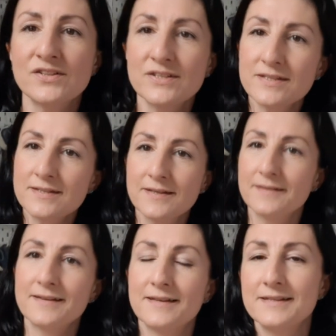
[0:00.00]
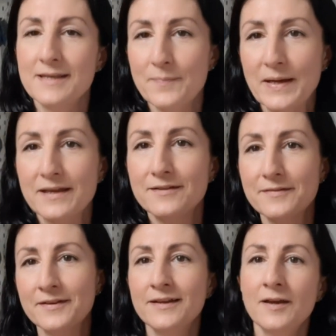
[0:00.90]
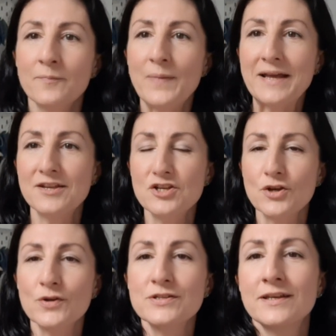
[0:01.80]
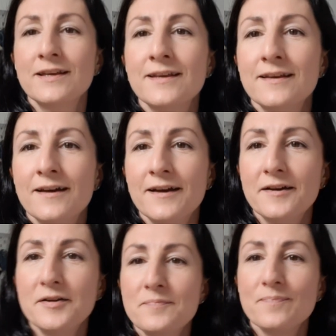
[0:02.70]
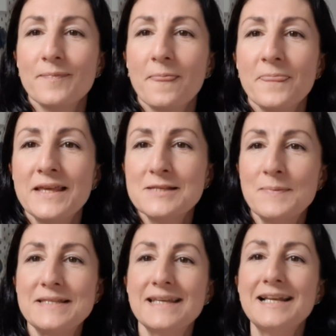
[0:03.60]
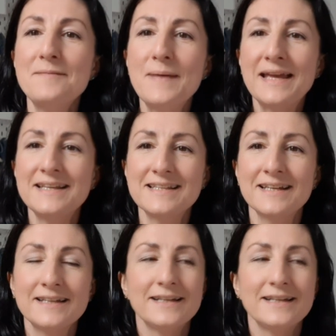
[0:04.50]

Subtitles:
let's get back in shot. This particular make